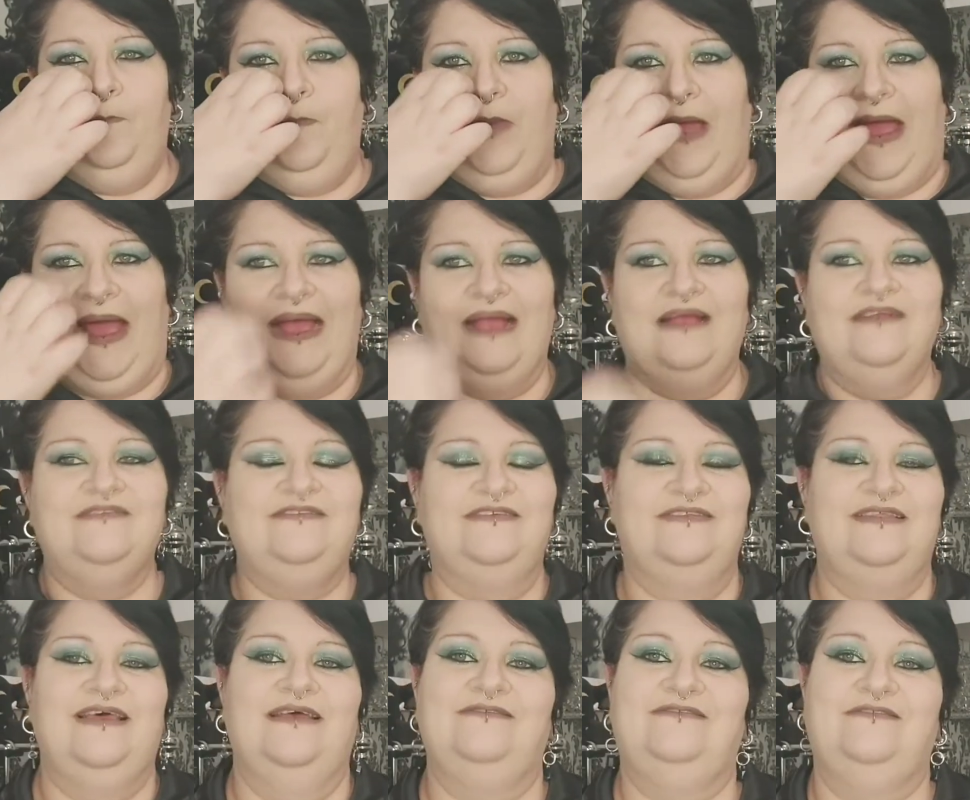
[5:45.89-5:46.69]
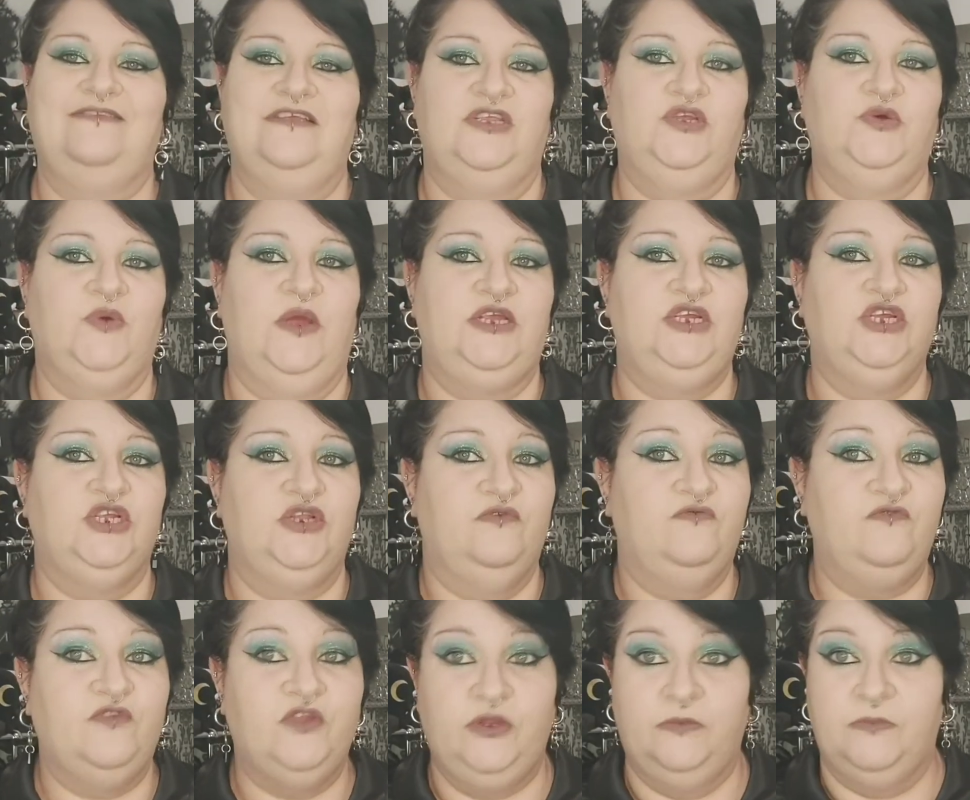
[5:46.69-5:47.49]
back to that
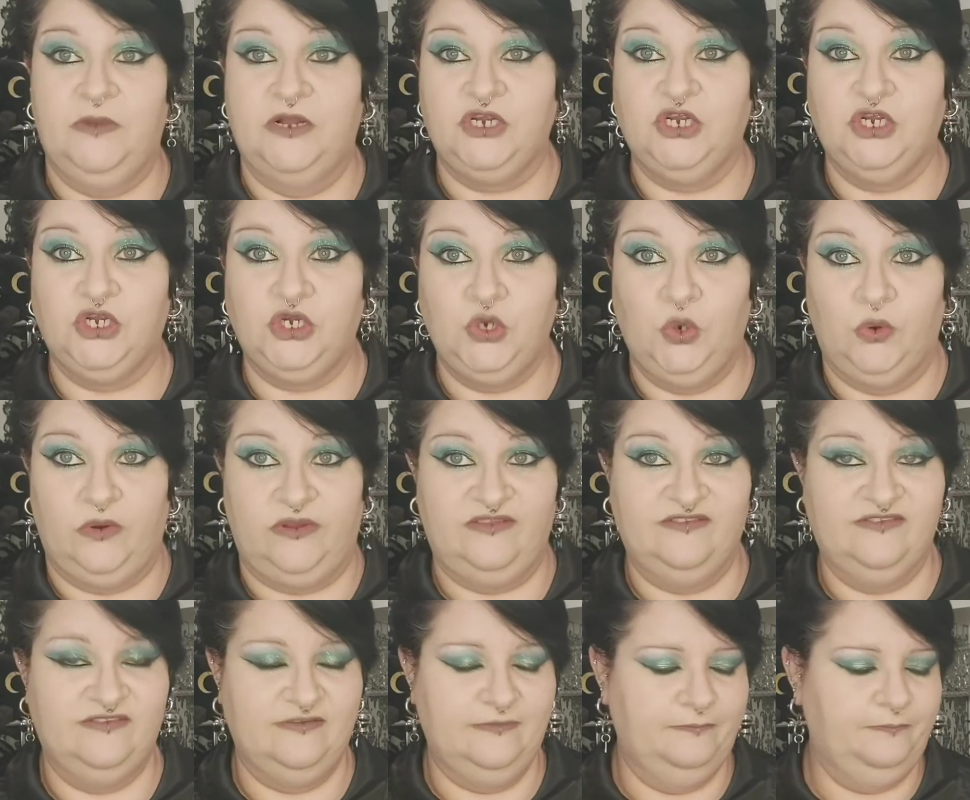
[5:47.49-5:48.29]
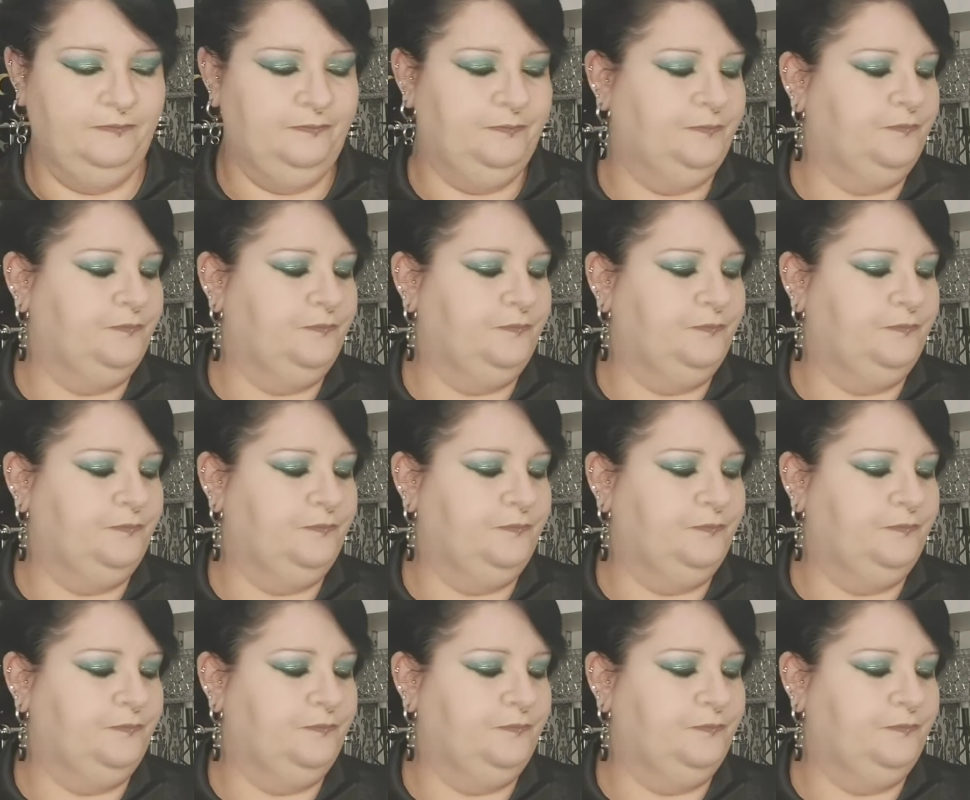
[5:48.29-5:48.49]
situation of too much choice.